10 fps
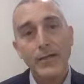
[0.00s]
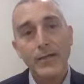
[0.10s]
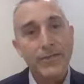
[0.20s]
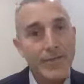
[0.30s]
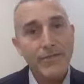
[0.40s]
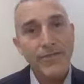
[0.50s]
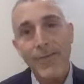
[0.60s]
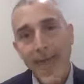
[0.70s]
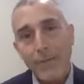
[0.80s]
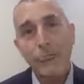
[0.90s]
See if
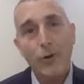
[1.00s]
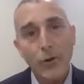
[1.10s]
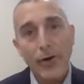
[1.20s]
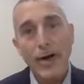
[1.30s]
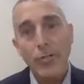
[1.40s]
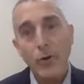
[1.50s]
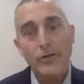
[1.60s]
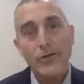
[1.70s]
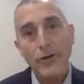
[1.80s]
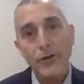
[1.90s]
that program
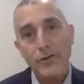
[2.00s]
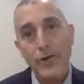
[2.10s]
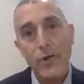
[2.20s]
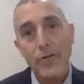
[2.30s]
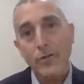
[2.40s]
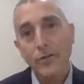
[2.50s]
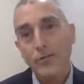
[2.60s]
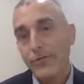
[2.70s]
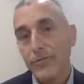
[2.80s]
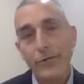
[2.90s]
works on its
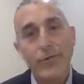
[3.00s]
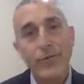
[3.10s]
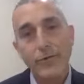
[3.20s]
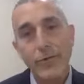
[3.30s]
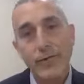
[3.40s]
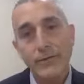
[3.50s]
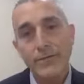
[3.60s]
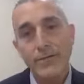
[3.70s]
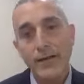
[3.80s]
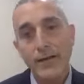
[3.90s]
own for a few
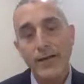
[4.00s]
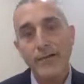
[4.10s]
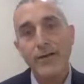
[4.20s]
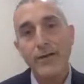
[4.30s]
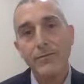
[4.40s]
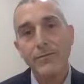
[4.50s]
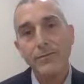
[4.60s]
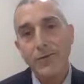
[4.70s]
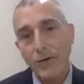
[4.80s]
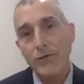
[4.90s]
weeks. If it
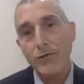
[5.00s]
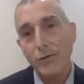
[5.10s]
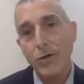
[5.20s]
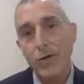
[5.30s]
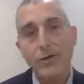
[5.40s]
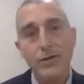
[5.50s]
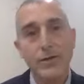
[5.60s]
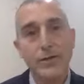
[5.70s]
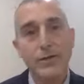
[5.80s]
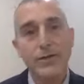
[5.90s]
starts to work, you
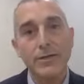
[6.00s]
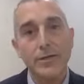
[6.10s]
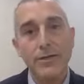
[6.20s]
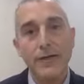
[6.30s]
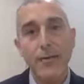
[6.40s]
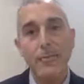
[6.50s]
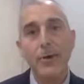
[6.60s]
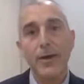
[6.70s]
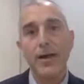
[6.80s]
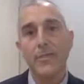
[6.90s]
can continue that
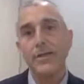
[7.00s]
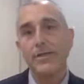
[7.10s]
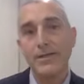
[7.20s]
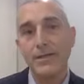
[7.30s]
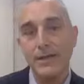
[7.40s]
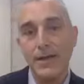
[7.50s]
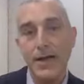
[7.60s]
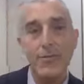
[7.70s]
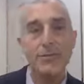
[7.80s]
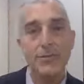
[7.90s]
program and see
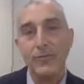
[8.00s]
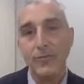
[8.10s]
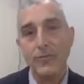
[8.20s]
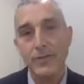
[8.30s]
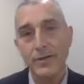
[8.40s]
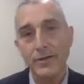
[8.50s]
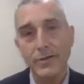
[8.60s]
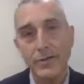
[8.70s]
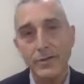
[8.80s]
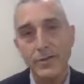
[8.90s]
how much improvement
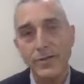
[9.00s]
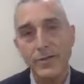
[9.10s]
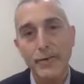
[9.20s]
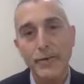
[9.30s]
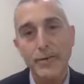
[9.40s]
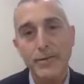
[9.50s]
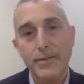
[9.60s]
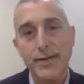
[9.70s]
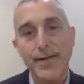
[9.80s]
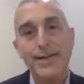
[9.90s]
you
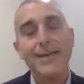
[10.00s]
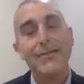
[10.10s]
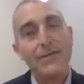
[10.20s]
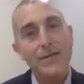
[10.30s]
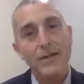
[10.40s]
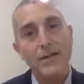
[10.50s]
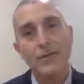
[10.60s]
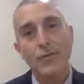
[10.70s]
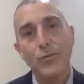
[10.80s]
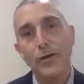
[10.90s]
experience. If it
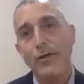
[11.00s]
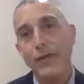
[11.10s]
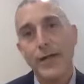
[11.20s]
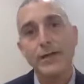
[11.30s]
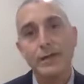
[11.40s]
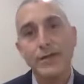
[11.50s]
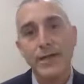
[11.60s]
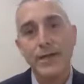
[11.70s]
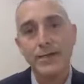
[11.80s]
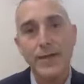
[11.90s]
doesn't work, then I do
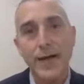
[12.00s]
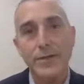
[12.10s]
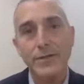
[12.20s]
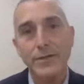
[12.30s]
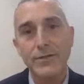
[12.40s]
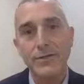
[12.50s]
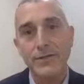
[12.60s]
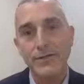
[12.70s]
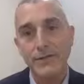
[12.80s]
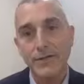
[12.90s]
think it's time to see
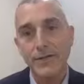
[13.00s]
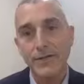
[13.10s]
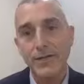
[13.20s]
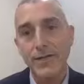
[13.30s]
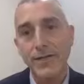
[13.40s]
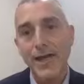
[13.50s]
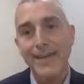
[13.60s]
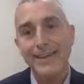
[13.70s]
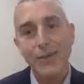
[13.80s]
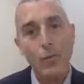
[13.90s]
a physician.
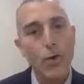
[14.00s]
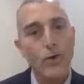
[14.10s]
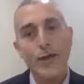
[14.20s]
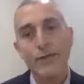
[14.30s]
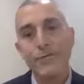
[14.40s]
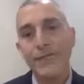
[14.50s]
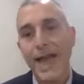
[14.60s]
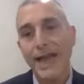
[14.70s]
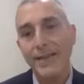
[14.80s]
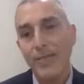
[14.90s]
I think the one red
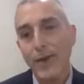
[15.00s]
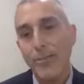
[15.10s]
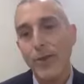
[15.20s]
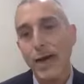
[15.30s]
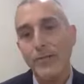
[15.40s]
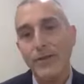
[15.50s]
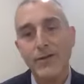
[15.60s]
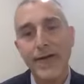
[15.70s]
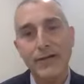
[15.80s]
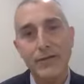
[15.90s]
flag that might prompt an
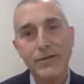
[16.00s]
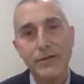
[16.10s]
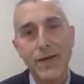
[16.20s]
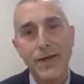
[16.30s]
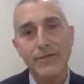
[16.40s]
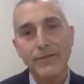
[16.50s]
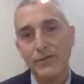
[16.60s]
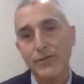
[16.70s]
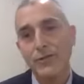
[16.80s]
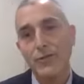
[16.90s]
evaluation by a
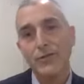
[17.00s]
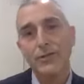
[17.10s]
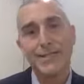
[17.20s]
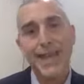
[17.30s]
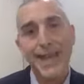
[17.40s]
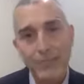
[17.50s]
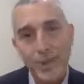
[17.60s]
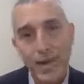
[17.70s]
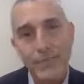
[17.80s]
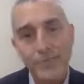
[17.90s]
physician sooner is night
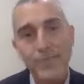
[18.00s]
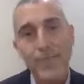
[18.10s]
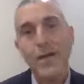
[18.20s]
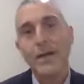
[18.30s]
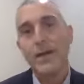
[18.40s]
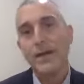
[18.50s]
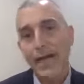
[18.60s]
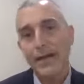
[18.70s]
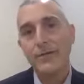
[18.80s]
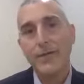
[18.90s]
pain.
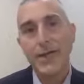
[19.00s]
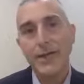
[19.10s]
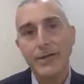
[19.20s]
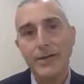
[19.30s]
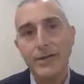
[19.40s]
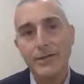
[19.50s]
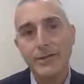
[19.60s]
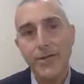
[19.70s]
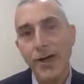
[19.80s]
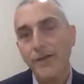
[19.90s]
Night pain
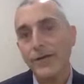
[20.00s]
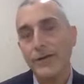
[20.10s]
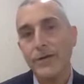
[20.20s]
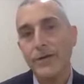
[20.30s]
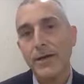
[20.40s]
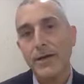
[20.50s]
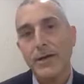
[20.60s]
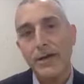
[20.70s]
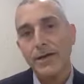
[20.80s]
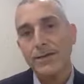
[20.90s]
is often
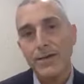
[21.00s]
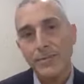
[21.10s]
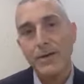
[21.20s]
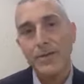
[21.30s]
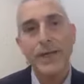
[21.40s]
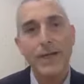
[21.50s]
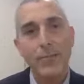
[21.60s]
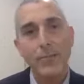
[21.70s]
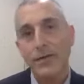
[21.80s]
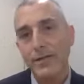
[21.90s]
a symptom that
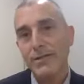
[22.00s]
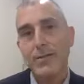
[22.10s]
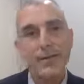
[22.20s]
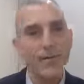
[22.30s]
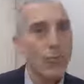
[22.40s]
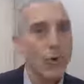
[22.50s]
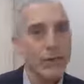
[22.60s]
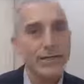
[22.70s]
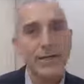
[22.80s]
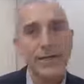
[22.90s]
can predict something more
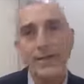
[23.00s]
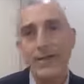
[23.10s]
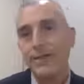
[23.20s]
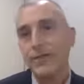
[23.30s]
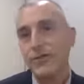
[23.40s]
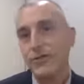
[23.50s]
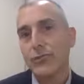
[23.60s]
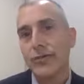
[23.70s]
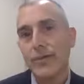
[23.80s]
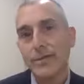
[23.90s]
significant than just
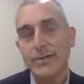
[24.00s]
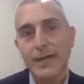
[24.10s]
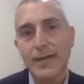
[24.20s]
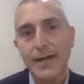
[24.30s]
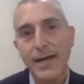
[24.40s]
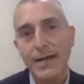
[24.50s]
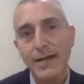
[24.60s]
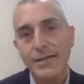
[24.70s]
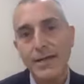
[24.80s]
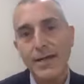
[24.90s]
run-of-the-mill
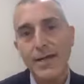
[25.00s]
tendinitis.